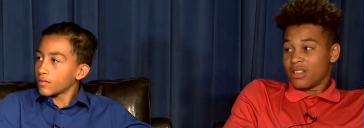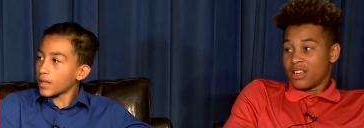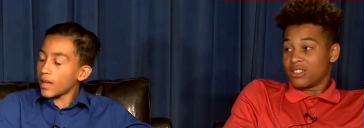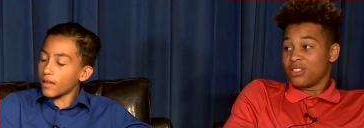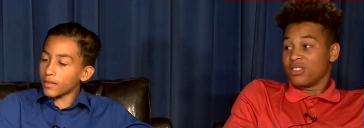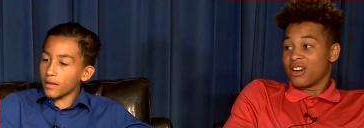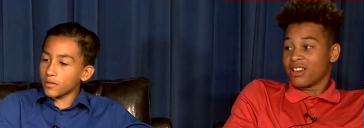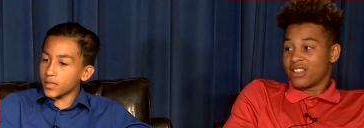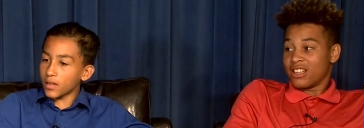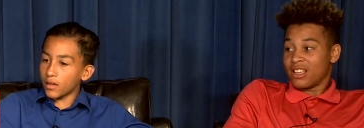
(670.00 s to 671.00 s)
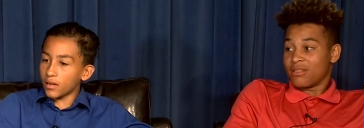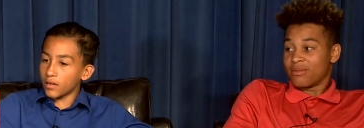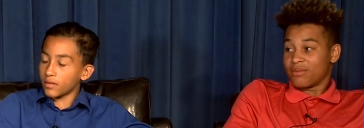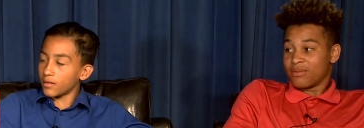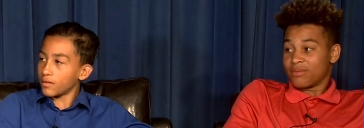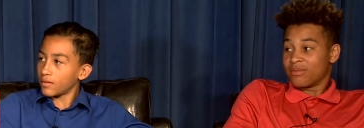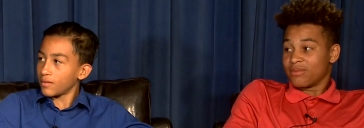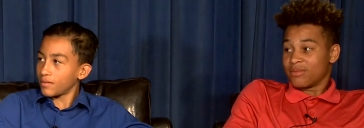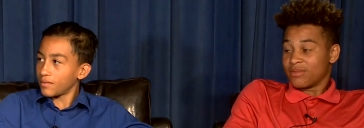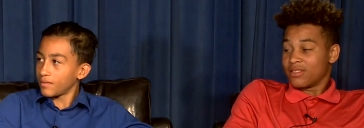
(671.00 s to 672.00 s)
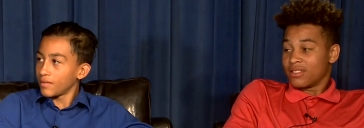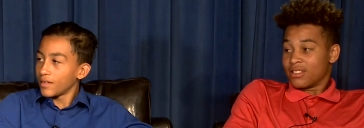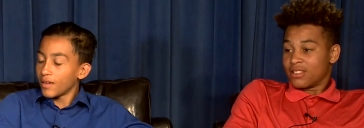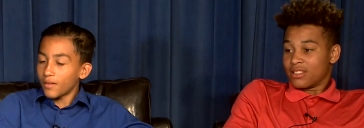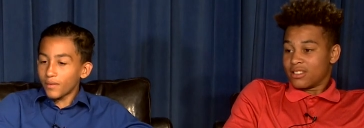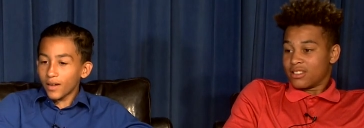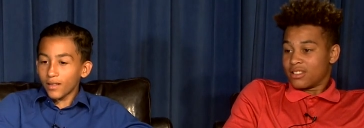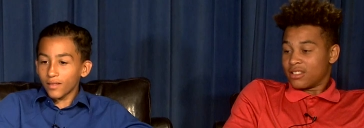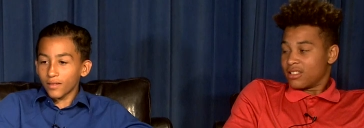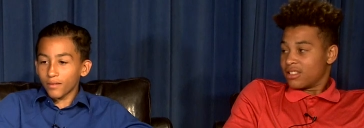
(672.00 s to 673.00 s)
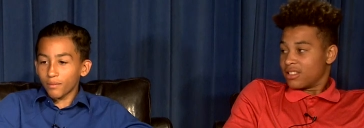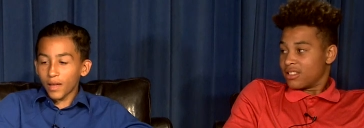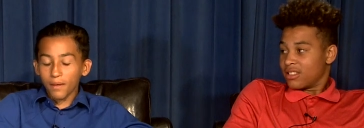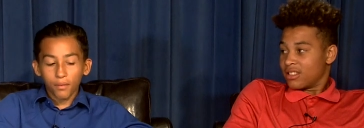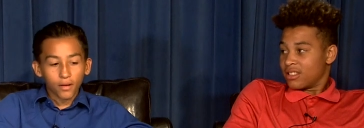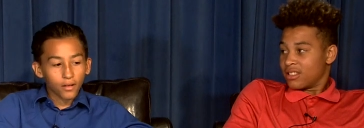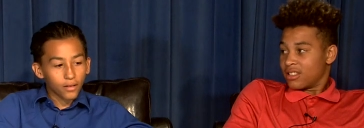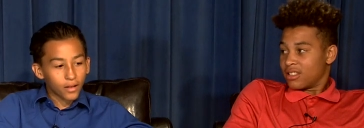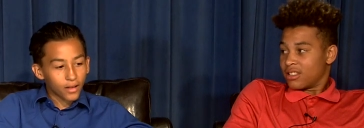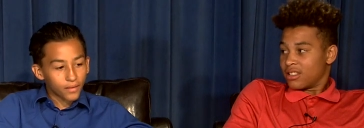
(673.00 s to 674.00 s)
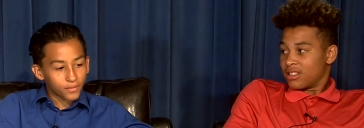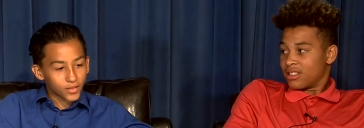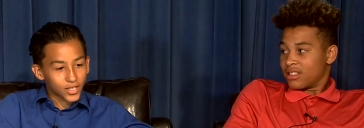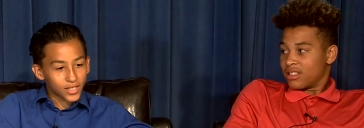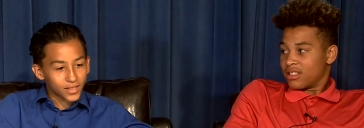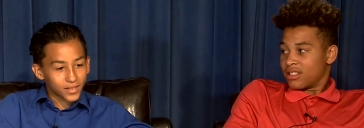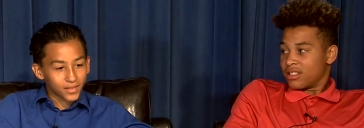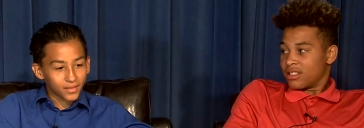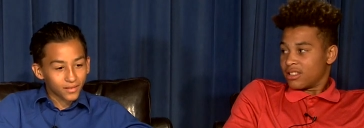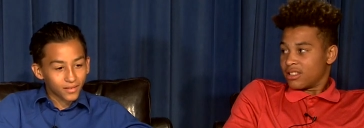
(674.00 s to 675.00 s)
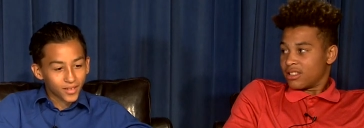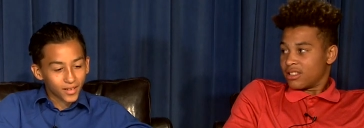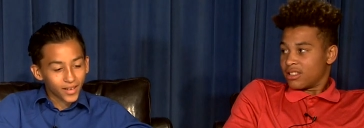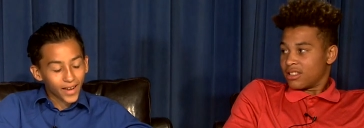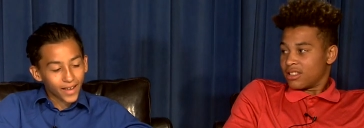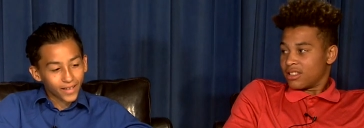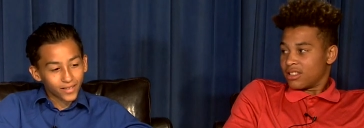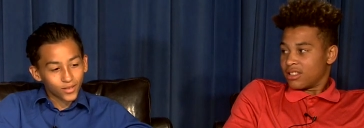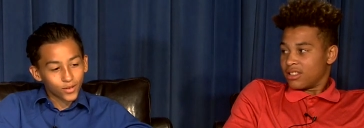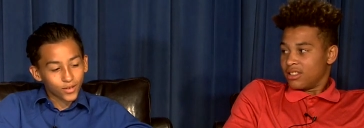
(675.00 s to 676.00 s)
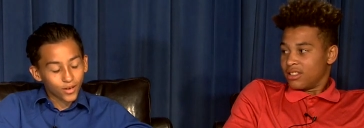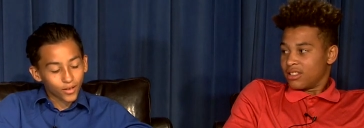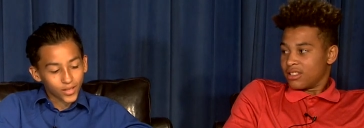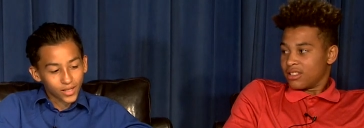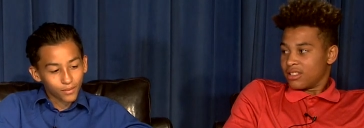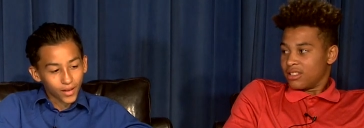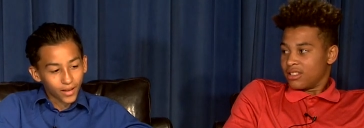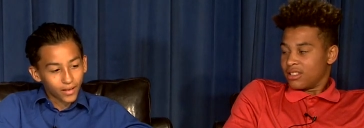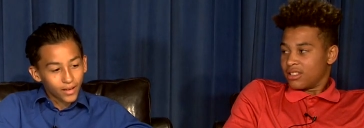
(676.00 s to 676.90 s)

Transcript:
Speaker 1: Yeah, she's younger that was, than um, Talk about
Speaker 2: Piper. Well, Piper, um, she's good at lure coursing, but